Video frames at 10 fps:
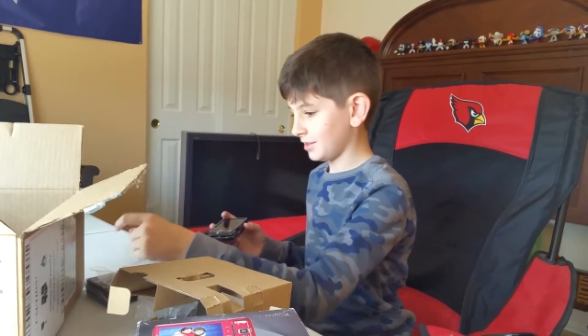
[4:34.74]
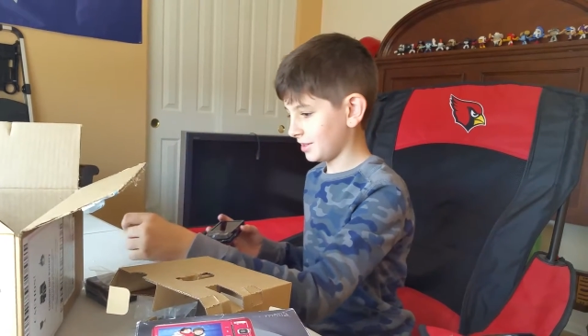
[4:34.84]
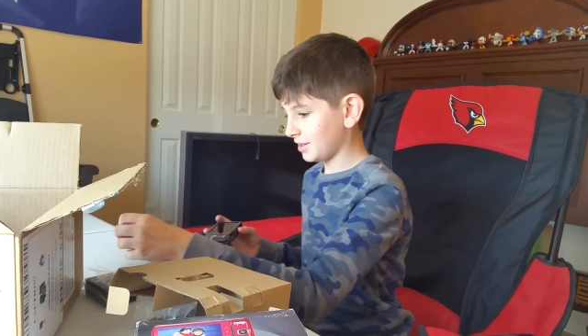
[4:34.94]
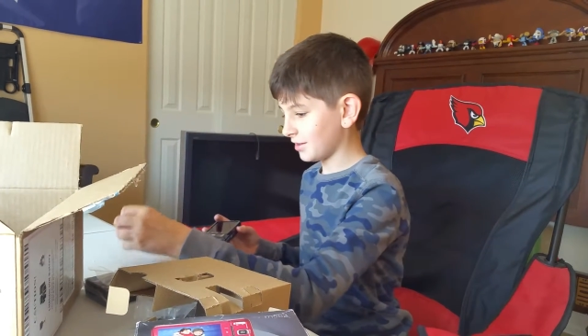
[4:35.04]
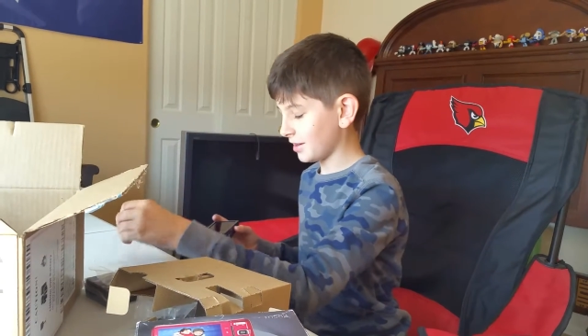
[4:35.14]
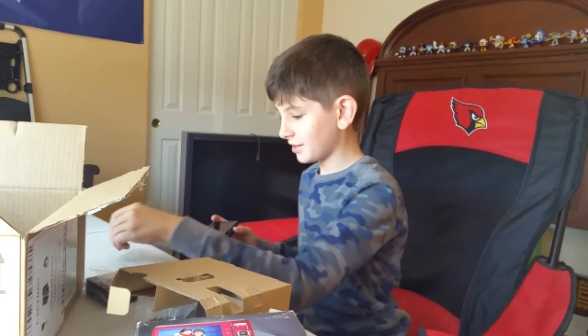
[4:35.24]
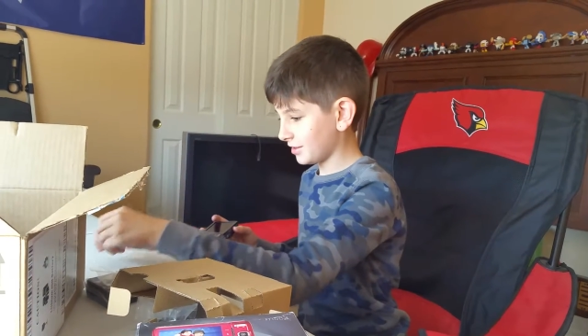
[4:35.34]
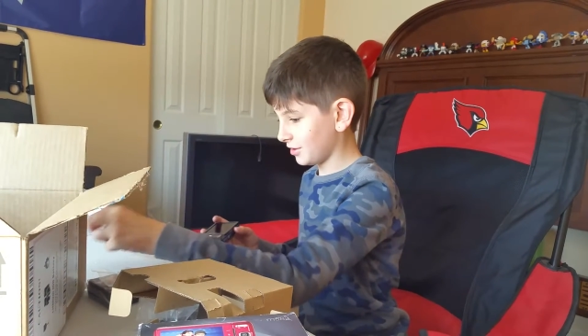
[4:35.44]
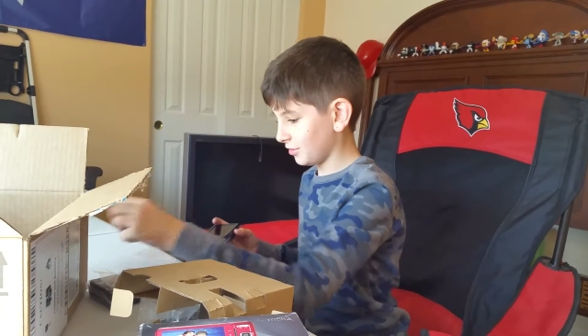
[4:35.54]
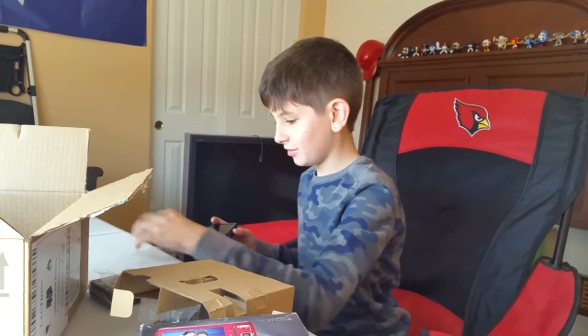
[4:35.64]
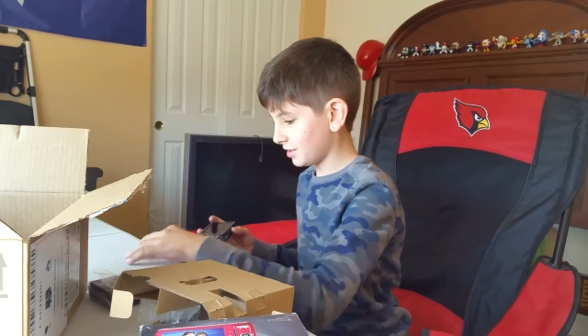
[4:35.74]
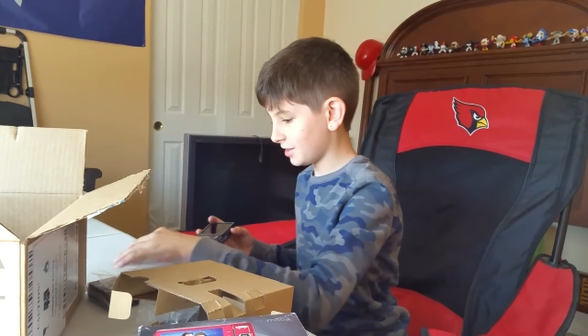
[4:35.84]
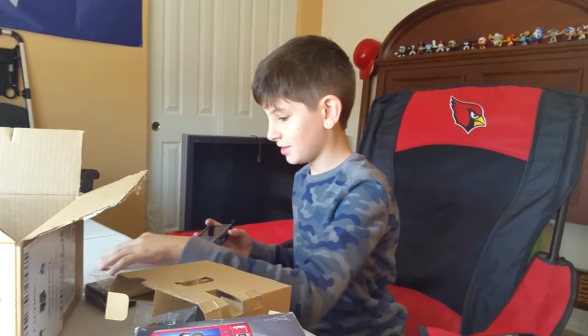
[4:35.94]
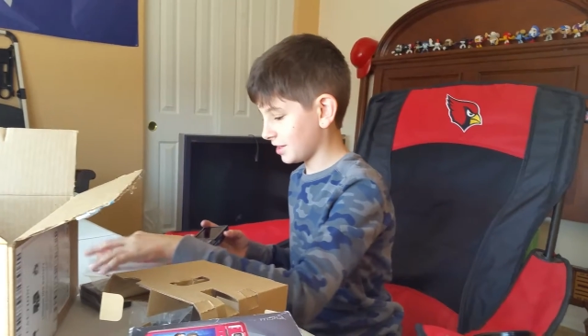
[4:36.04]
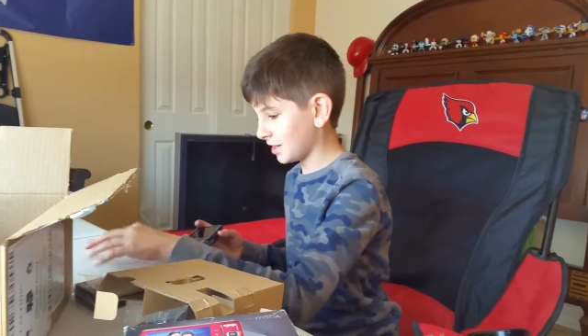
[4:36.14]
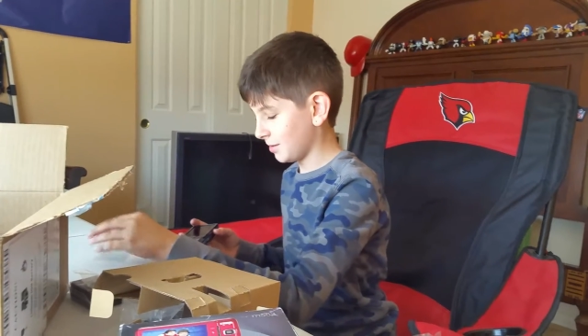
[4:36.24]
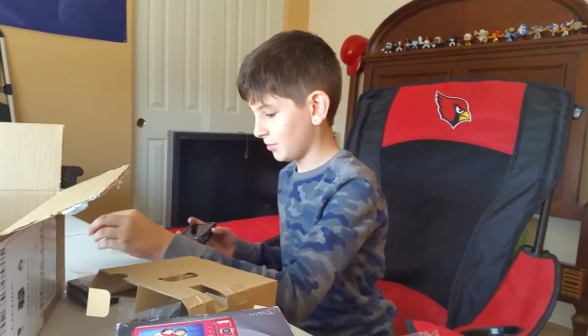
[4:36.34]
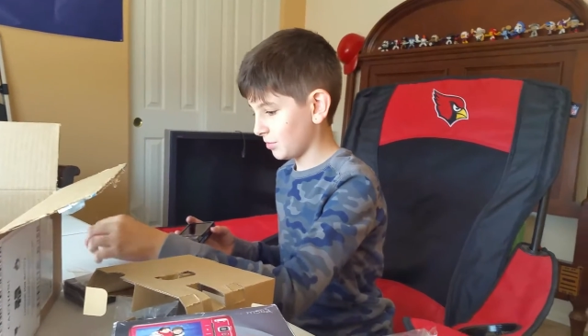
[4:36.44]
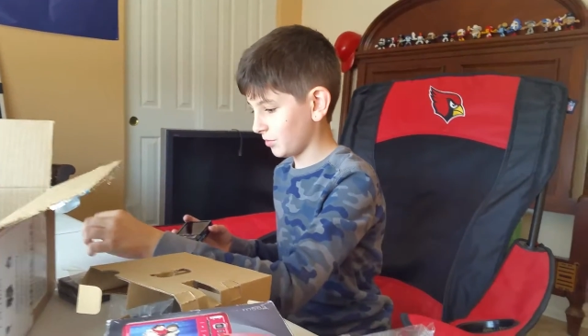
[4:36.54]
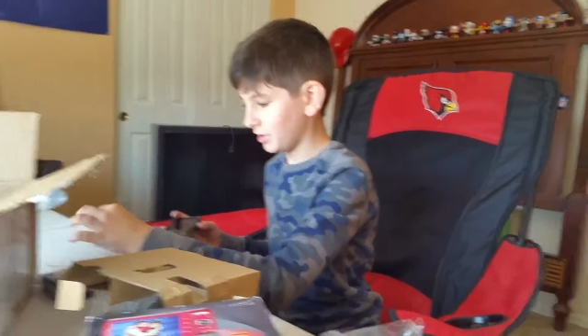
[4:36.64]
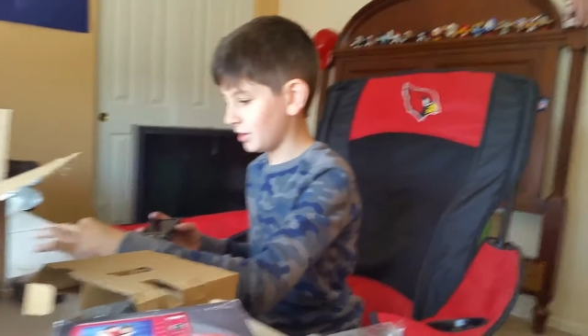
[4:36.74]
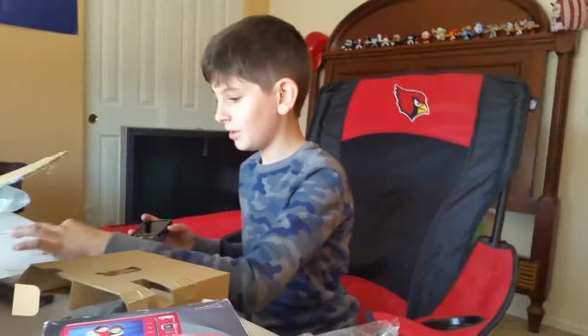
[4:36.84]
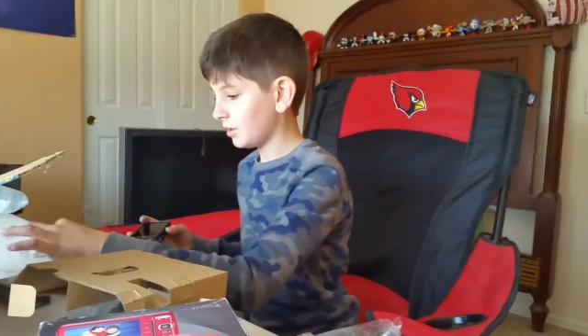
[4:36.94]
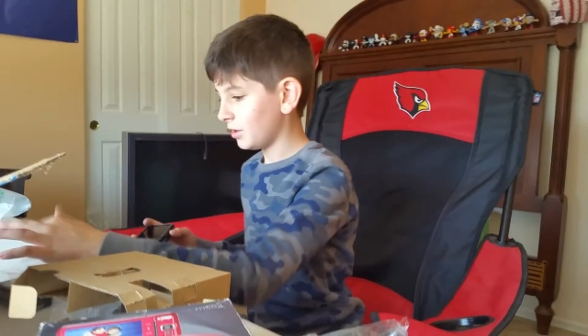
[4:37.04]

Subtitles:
It's like those times when